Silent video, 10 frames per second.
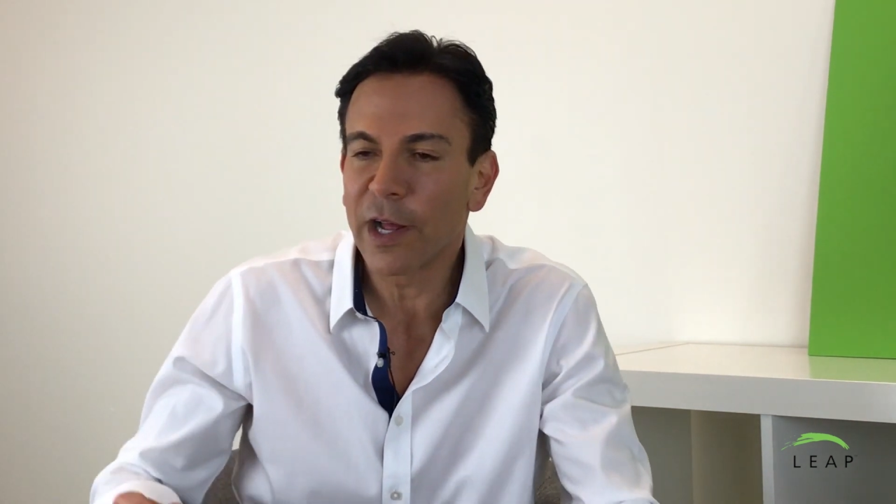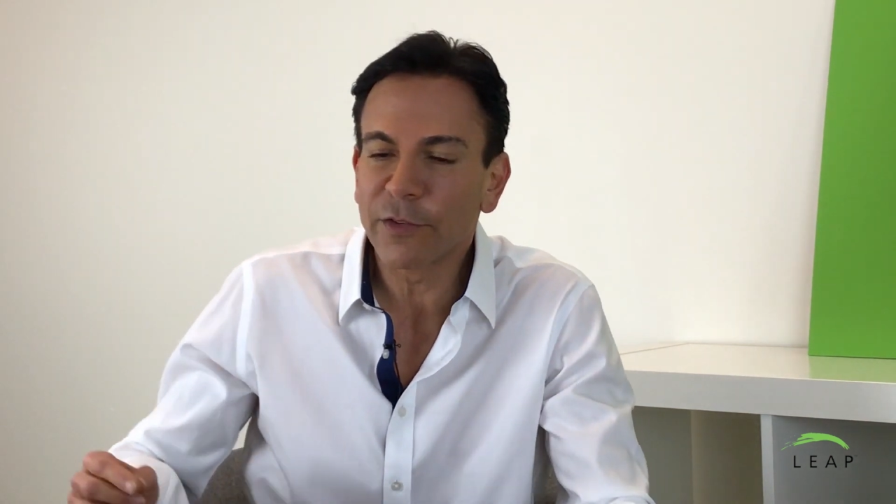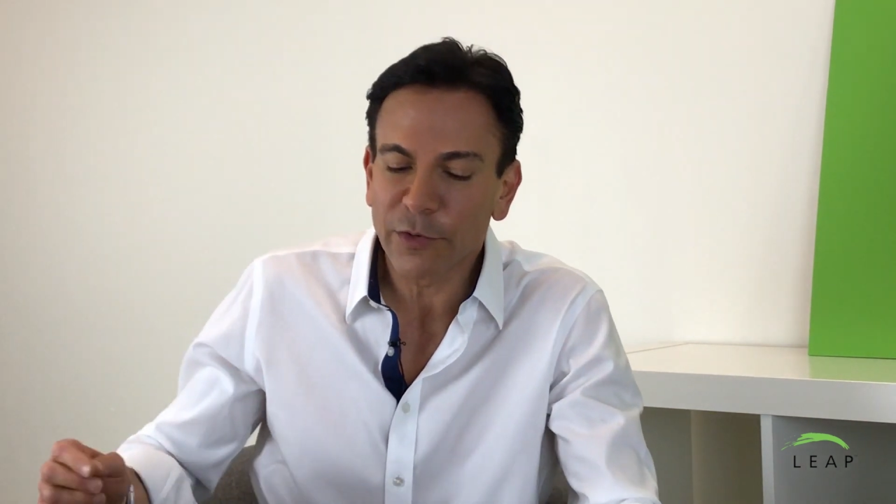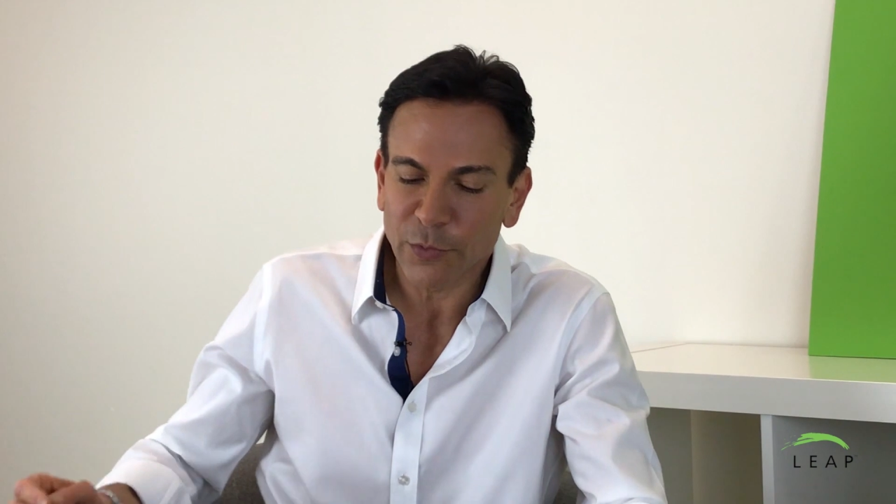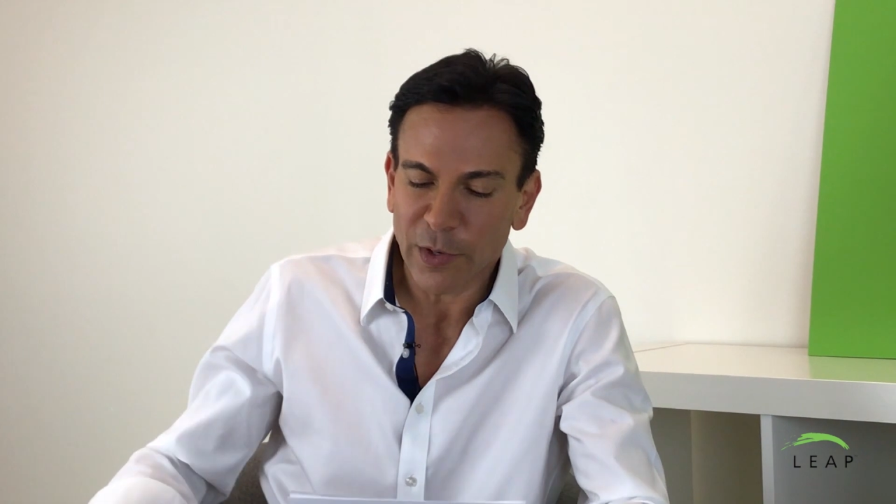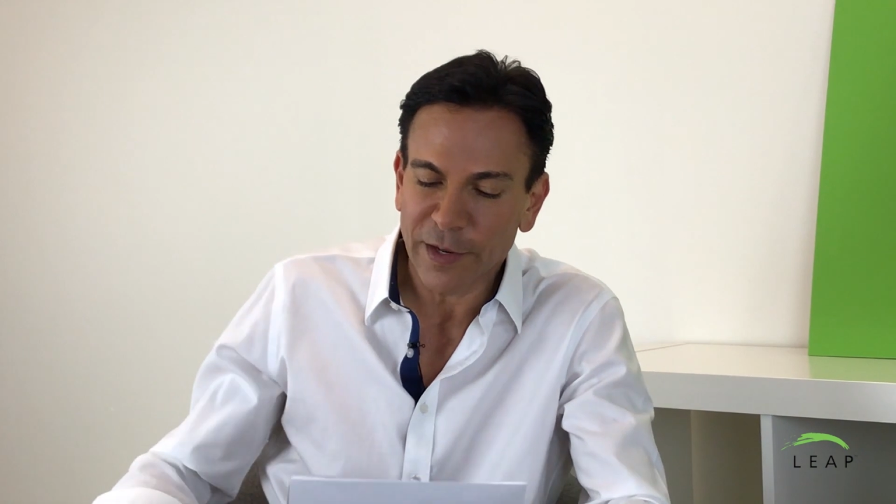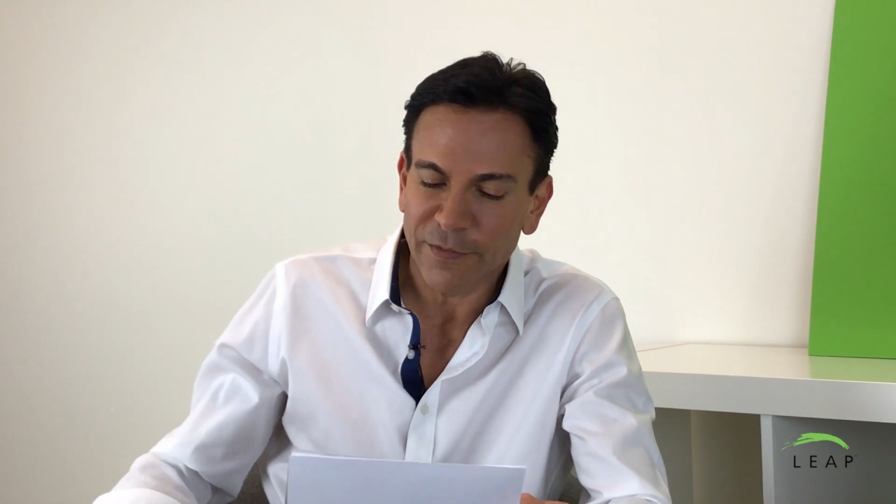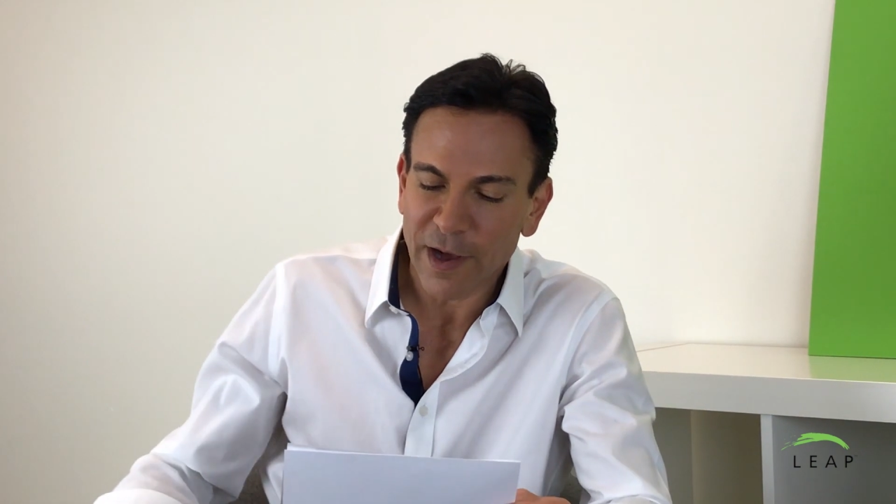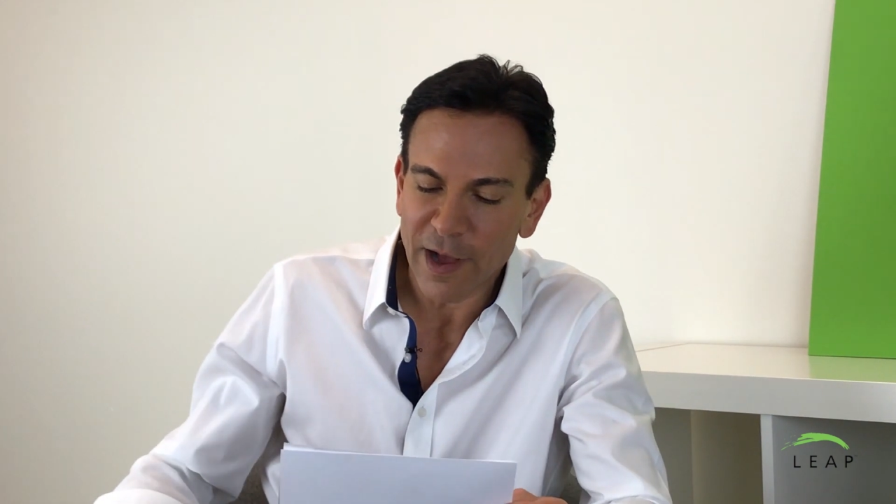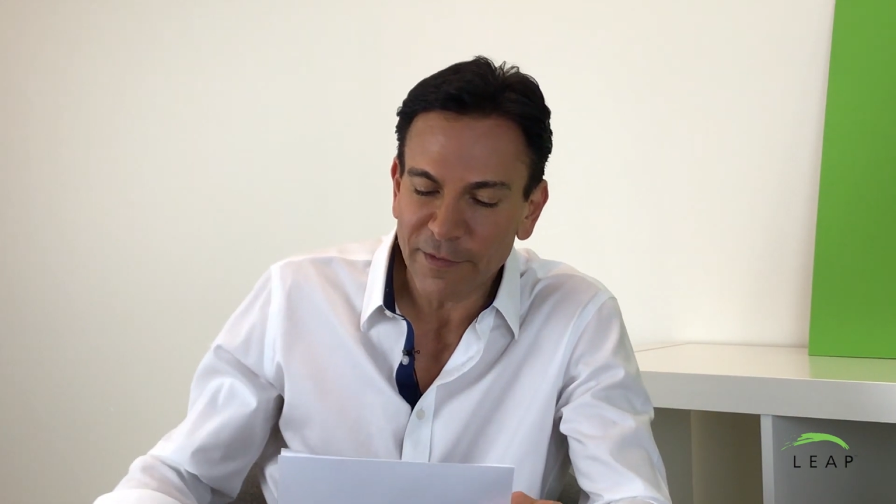under
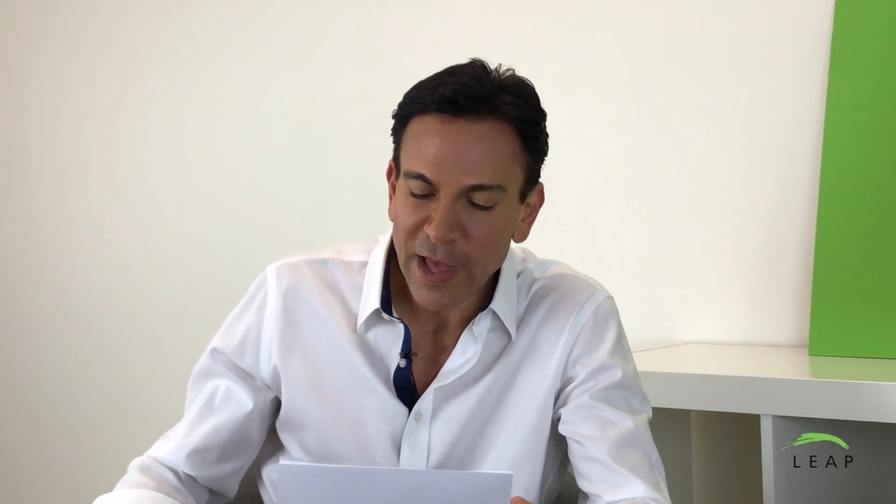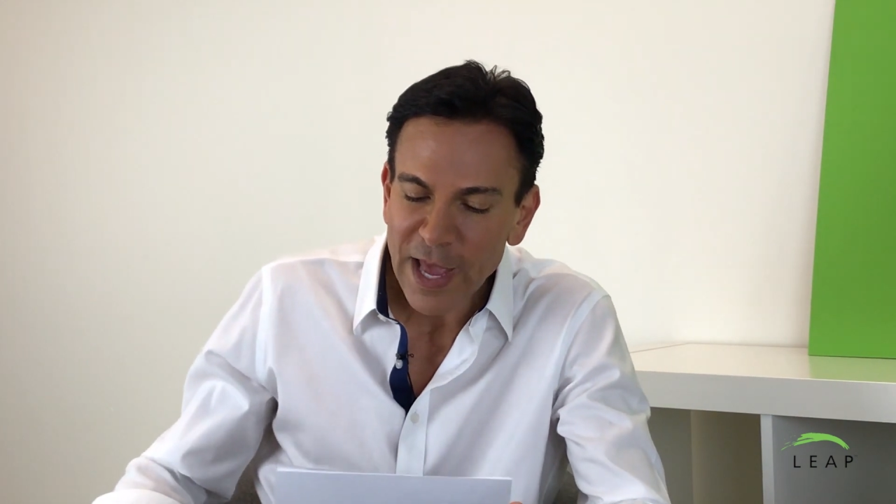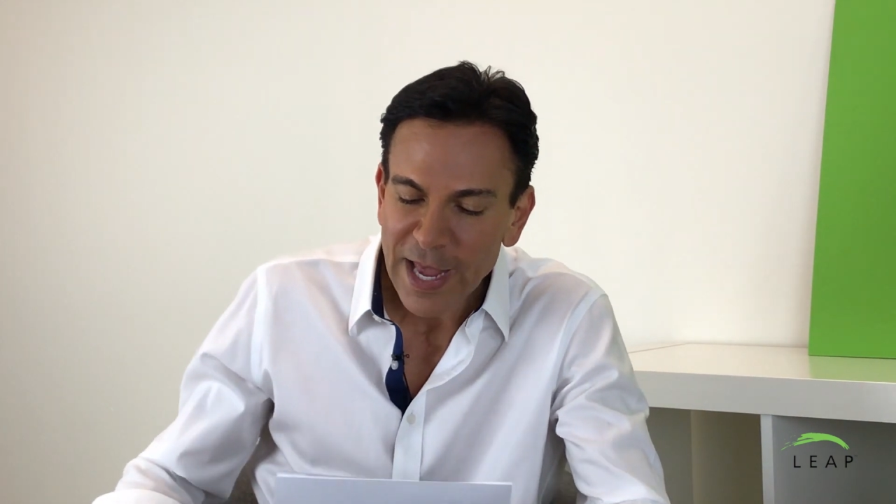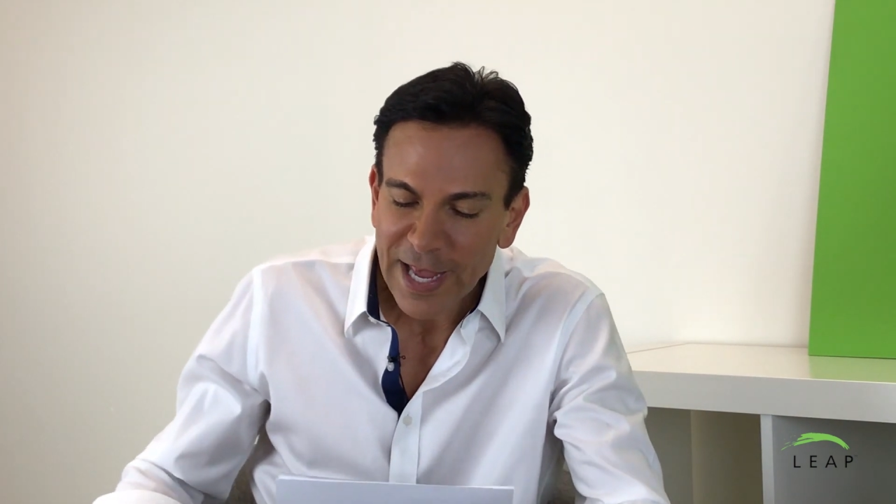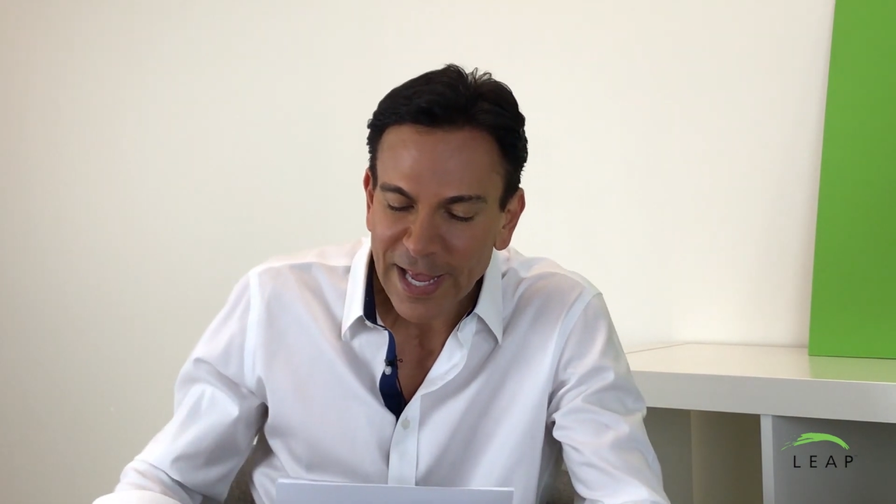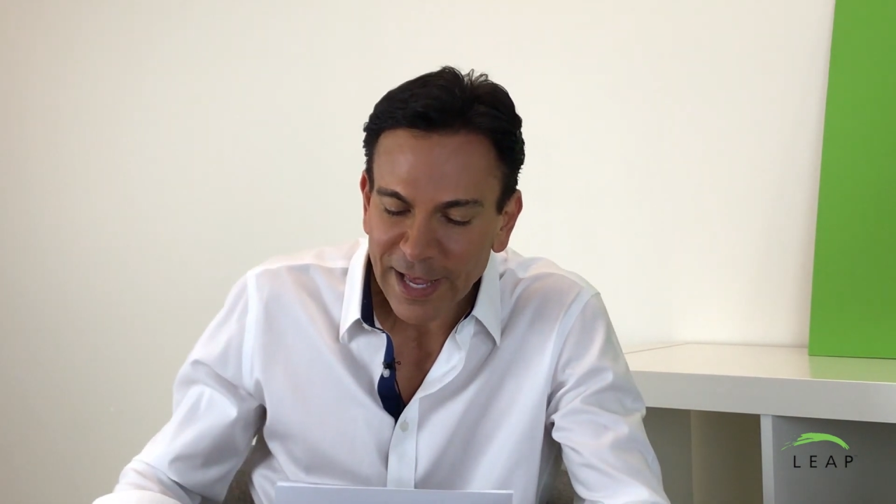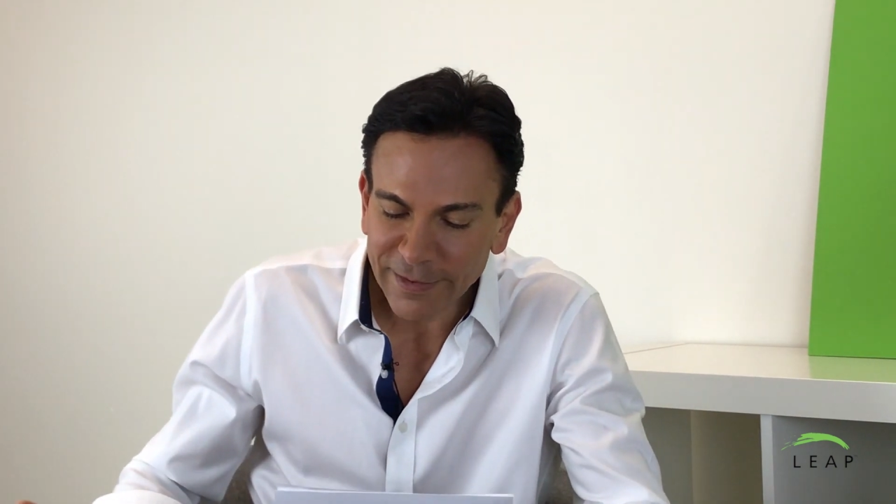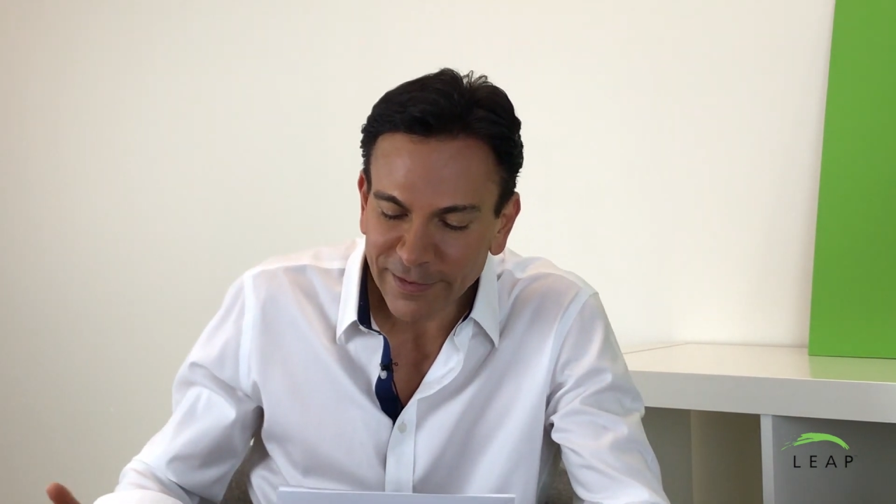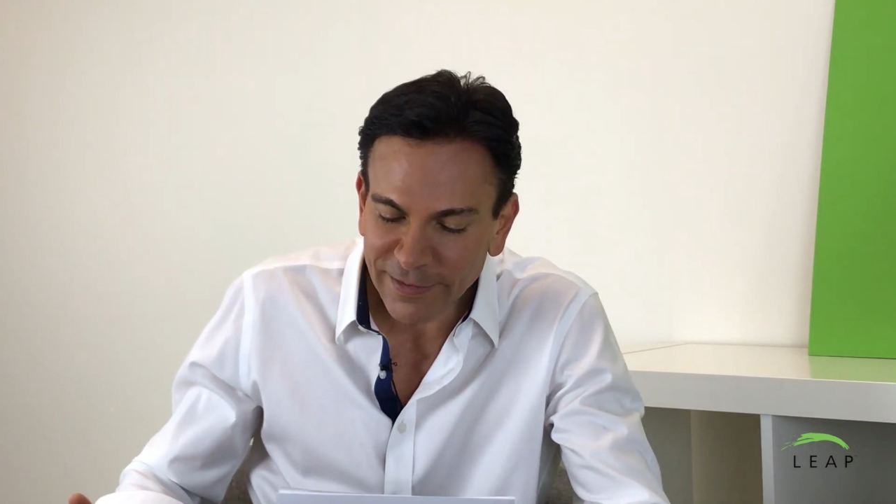25. His